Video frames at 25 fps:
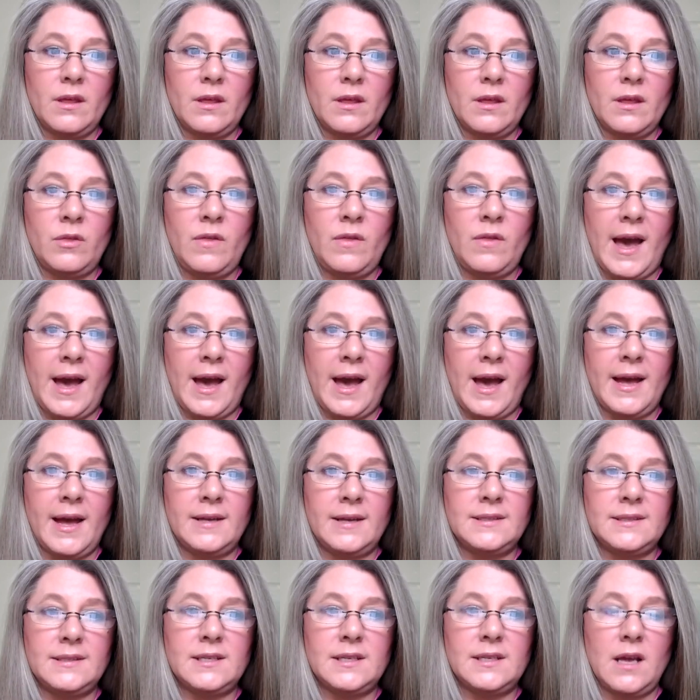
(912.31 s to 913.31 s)

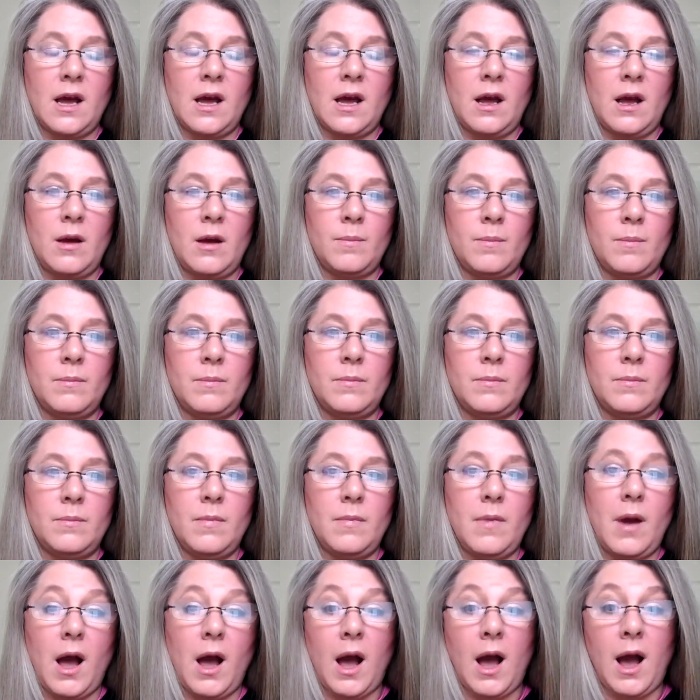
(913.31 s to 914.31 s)
that um,
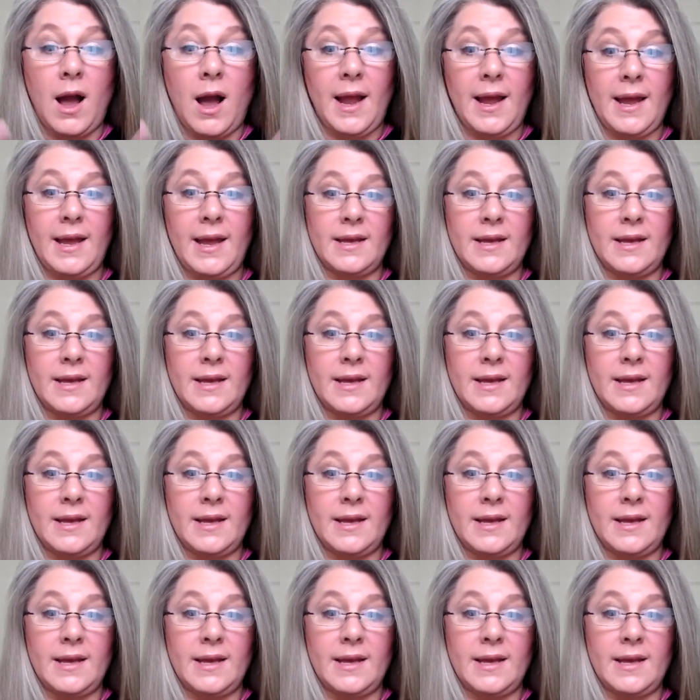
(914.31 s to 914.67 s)
I,